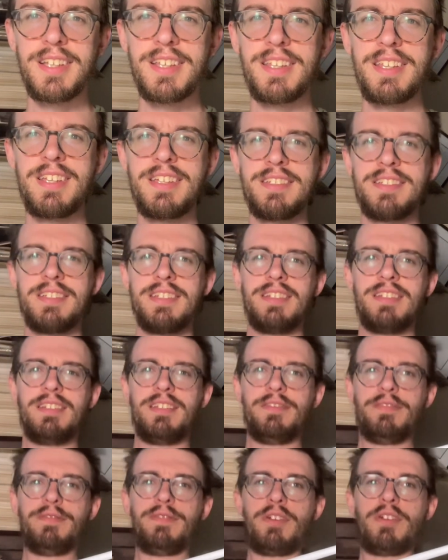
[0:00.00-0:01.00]
This,
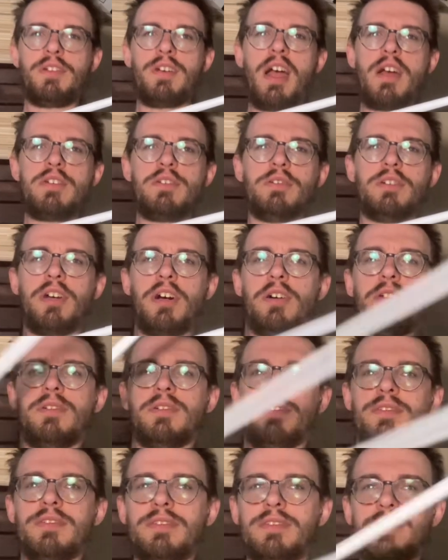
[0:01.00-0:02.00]
further out you
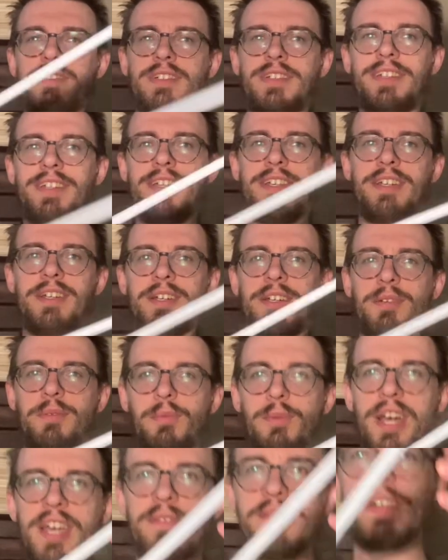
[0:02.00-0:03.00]
go, wave